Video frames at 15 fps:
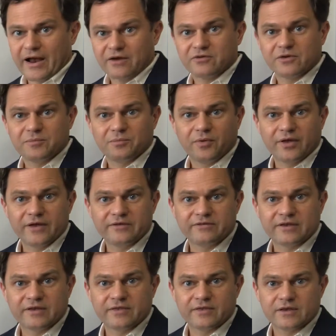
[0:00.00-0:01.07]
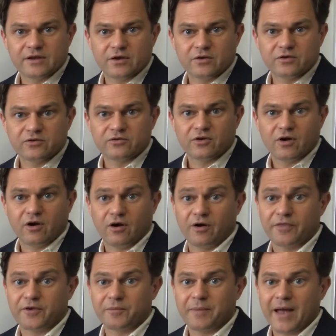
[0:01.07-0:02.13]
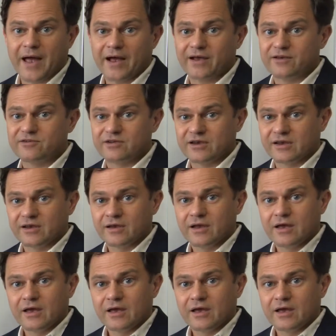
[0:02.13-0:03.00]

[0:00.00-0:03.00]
actually placing the notice on their packaging